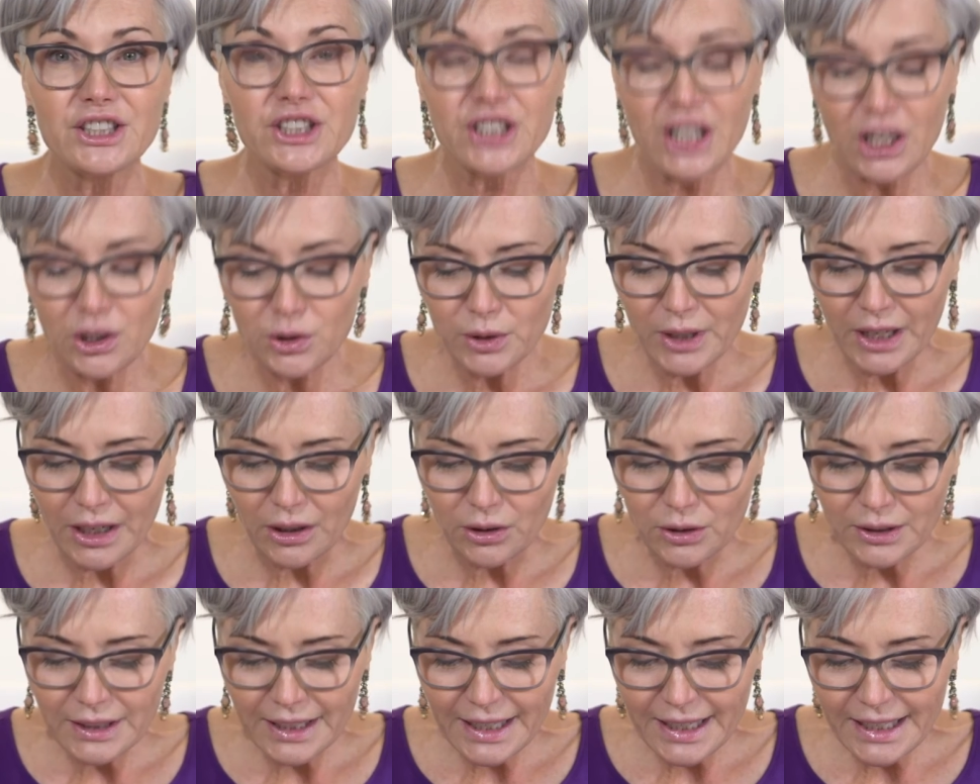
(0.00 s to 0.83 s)
shout
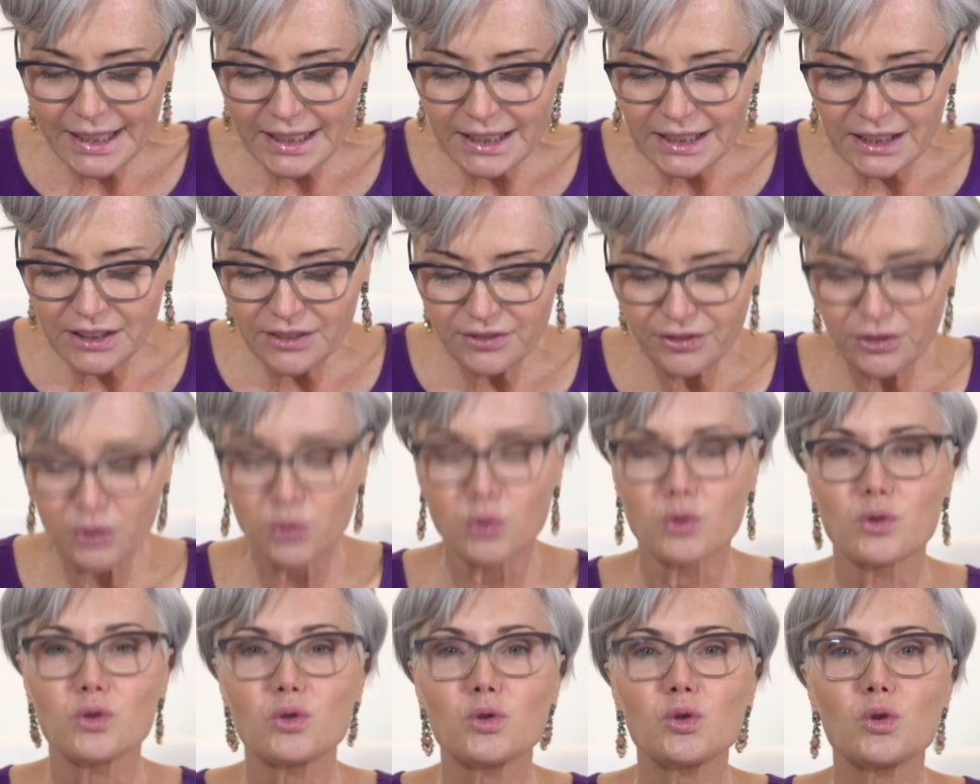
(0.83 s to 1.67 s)
out is
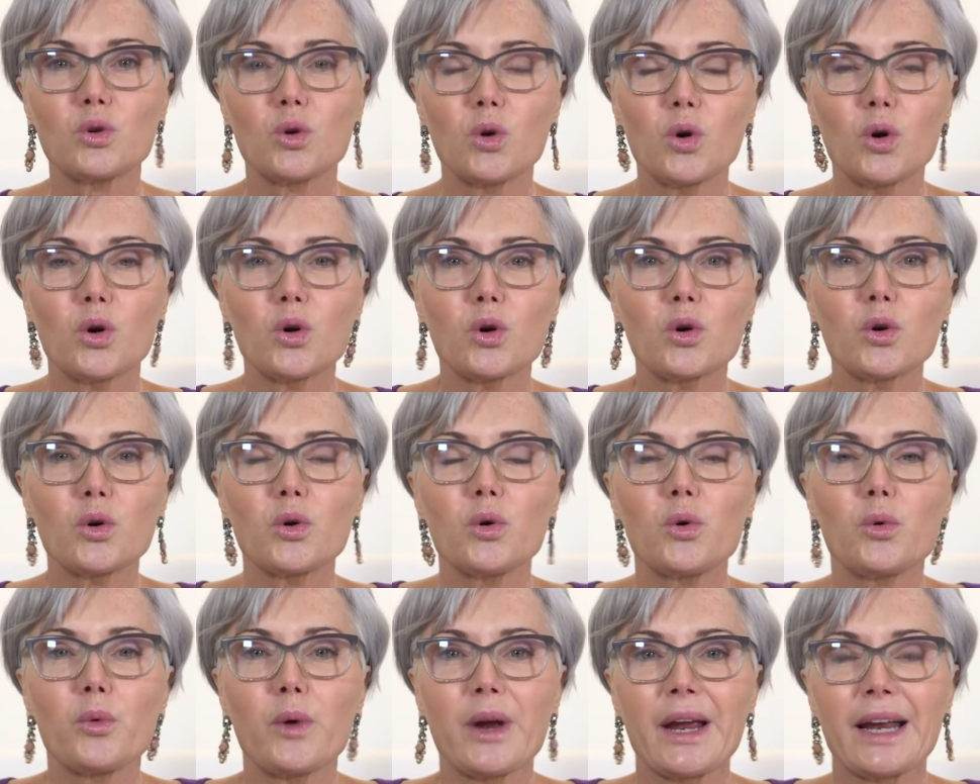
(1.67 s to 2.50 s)
for
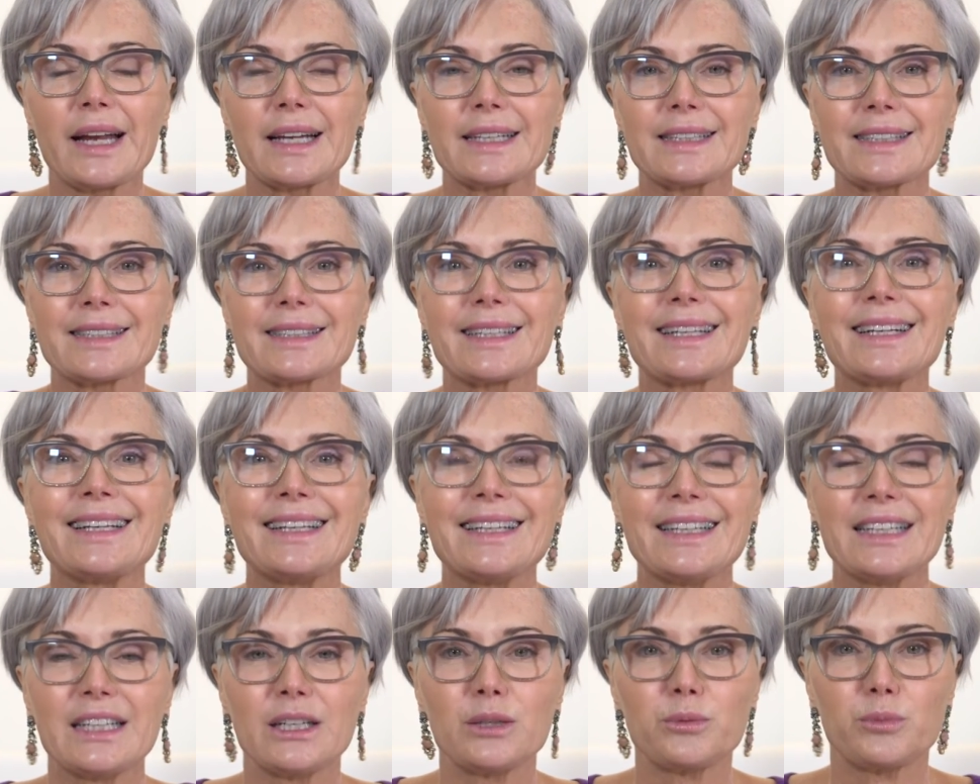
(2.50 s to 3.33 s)
Norwex
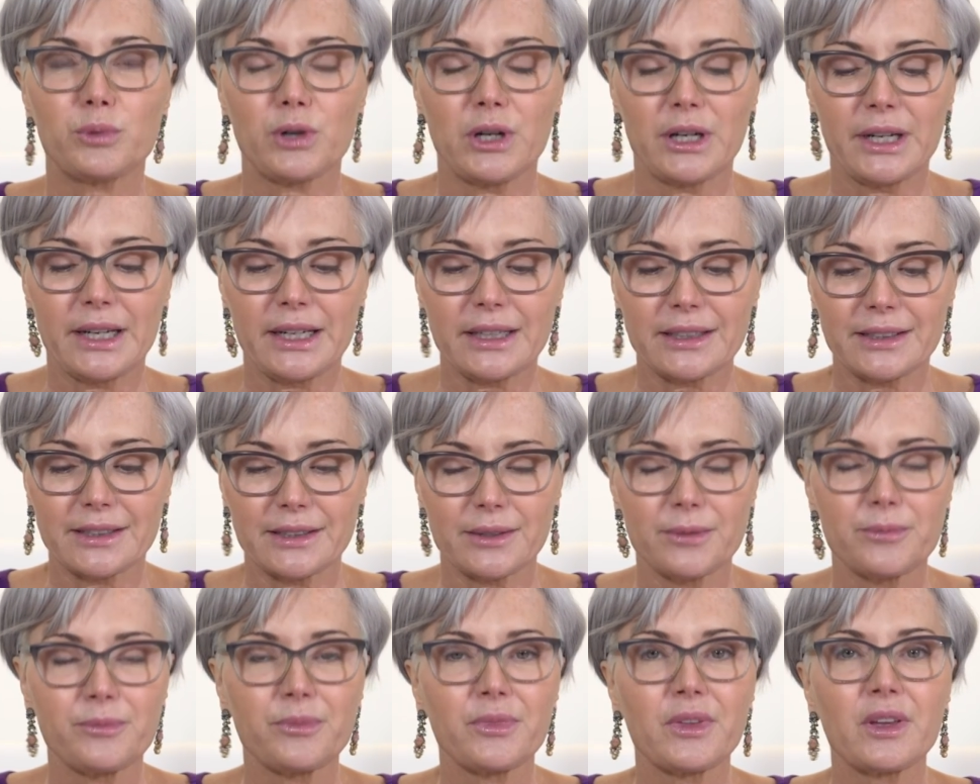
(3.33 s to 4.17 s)
cleaning products.